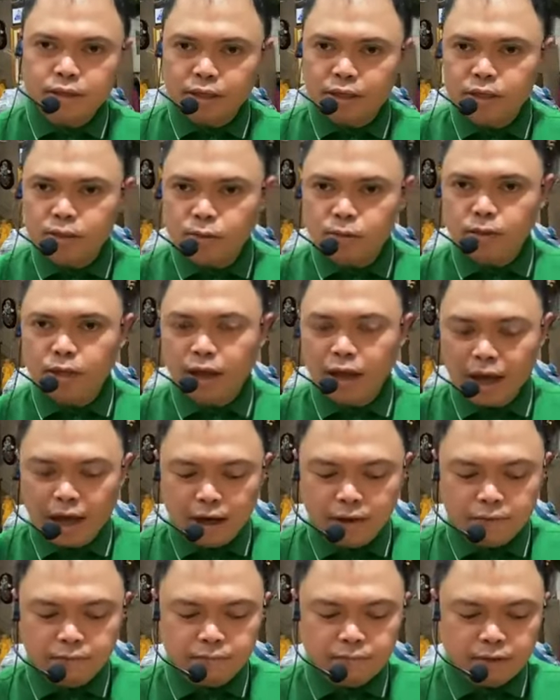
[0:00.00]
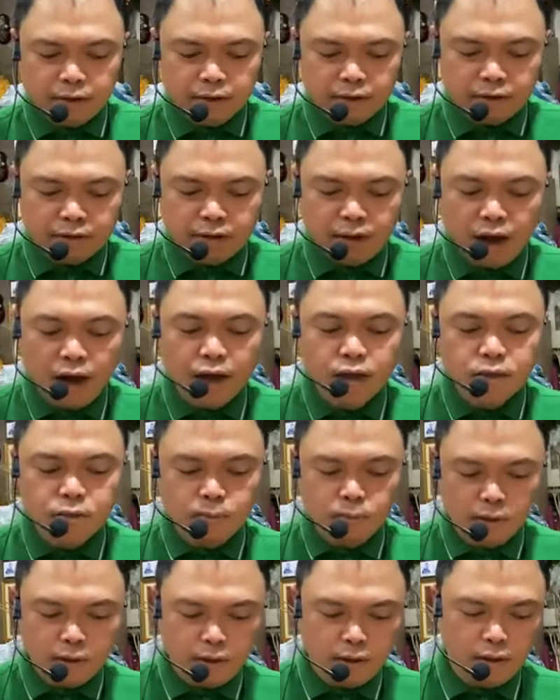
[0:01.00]
Since we have
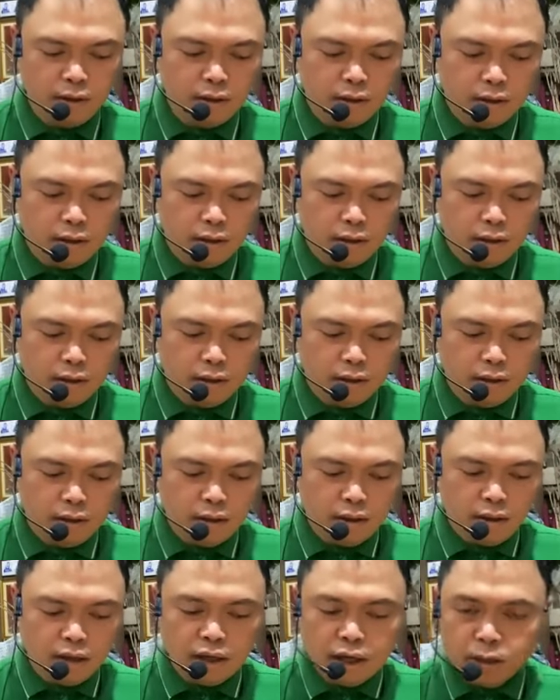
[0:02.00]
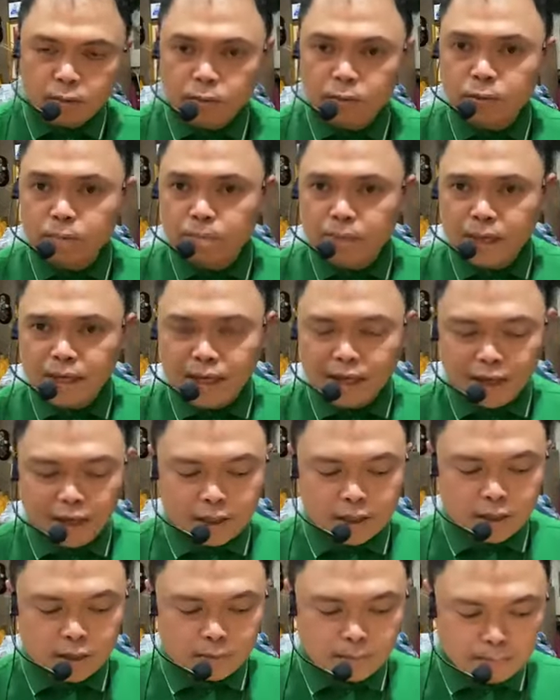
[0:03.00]
God's word, it would be
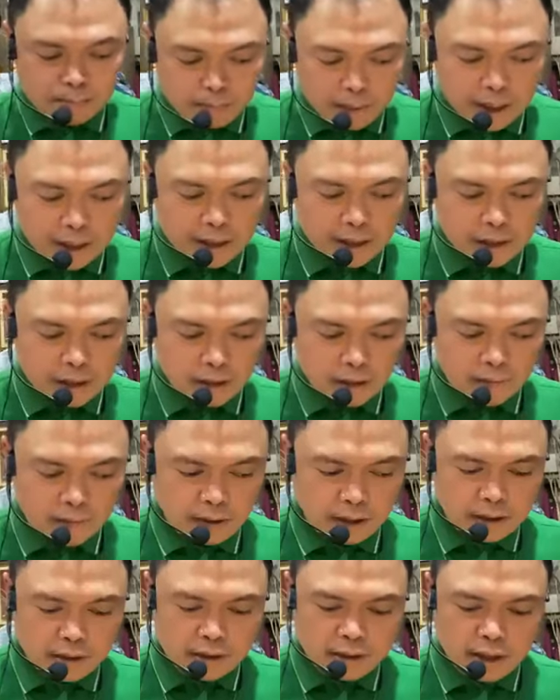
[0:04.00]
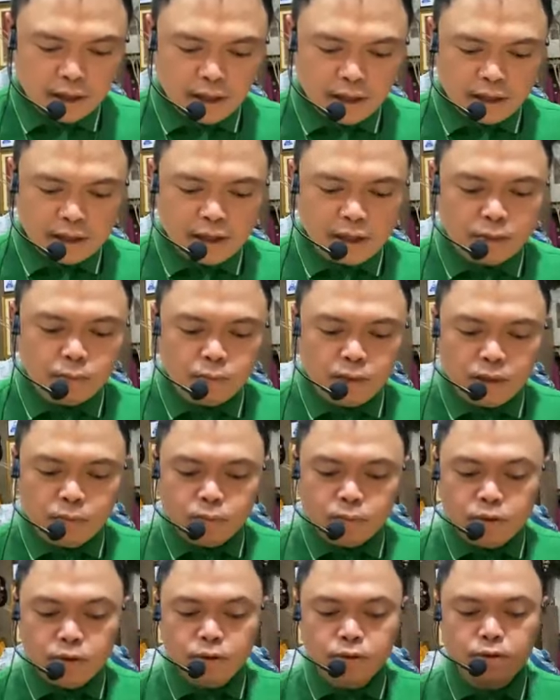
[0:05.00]
expected of us that we
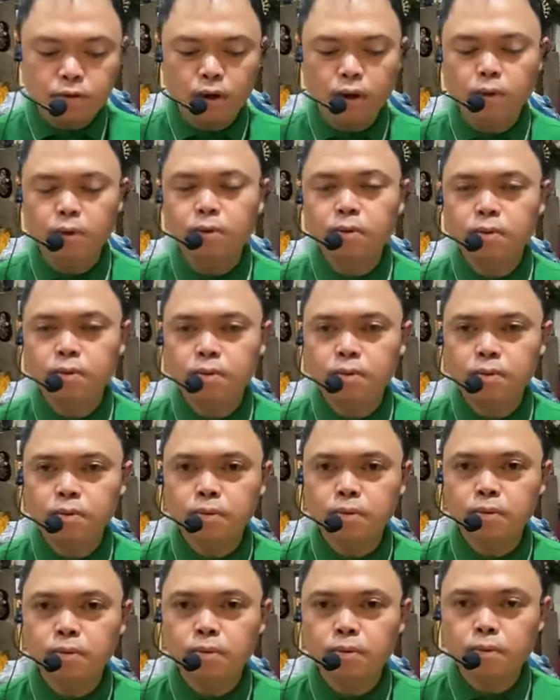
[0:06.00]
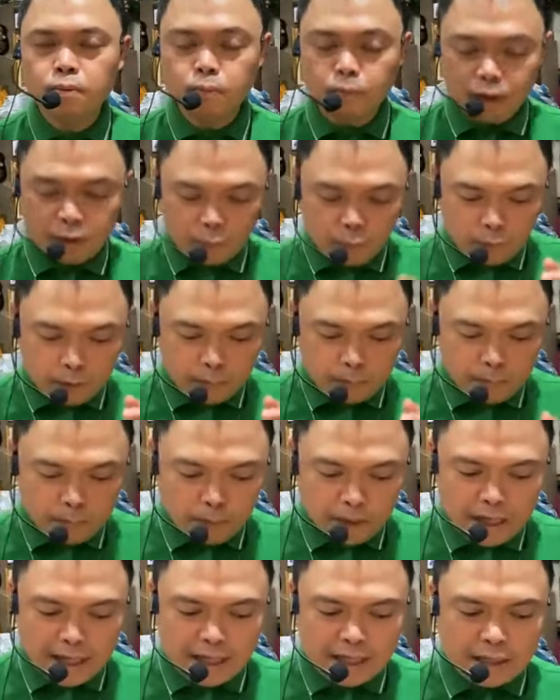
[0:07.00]
would know what would
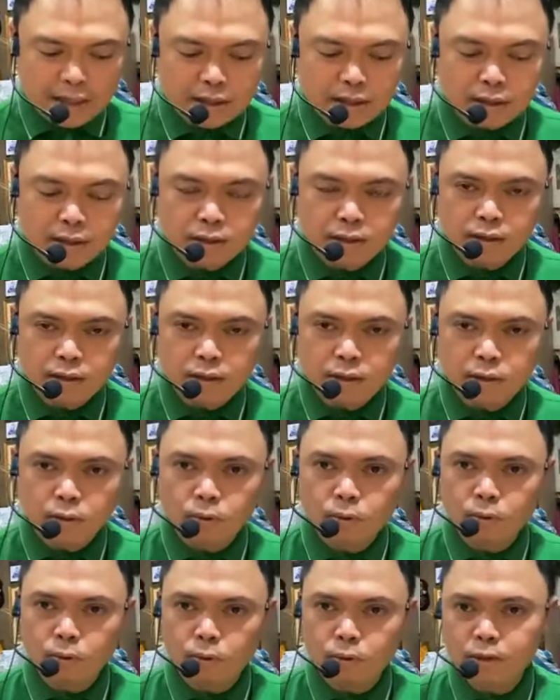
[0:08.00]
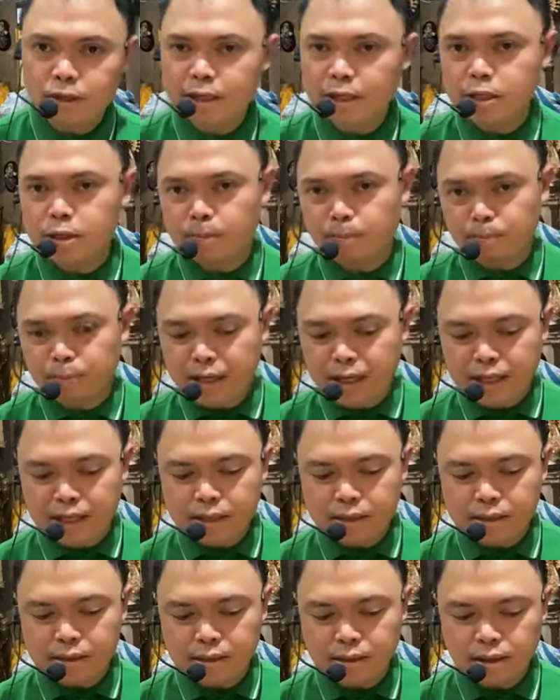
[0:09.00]
please or
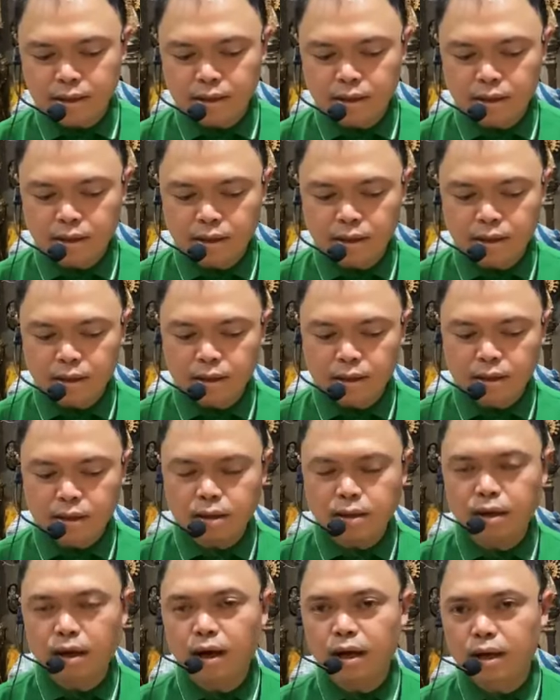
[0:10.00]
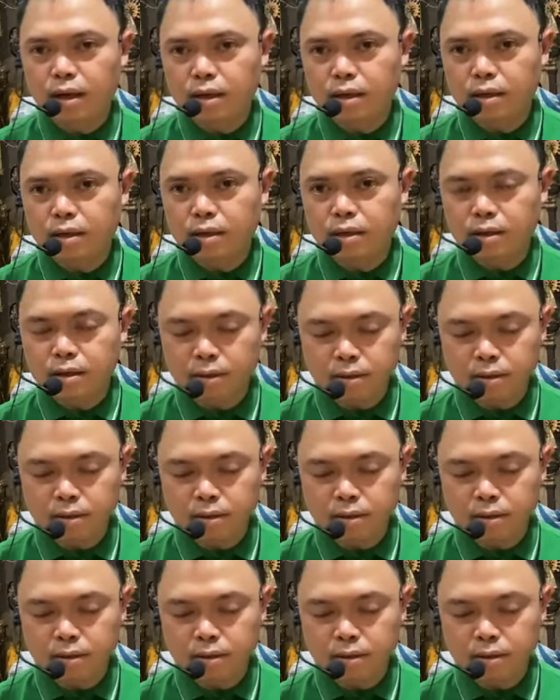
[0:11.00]
displease God.